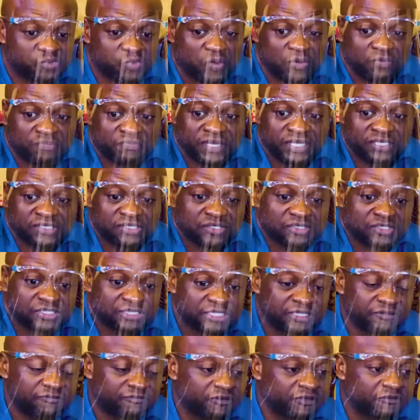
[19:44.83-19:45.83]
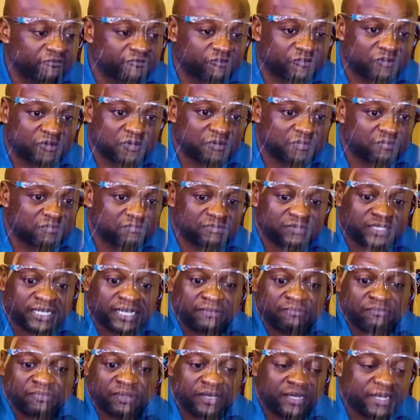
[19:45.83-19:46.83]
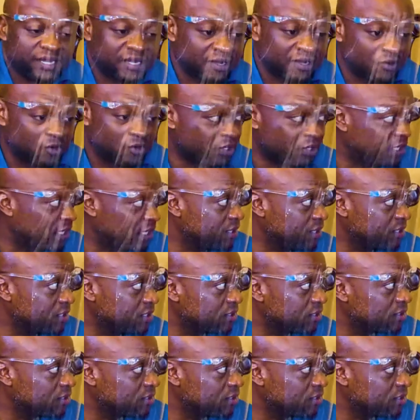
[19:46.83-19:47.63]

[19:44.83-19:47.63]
what makes us different from Liberia or Guinea,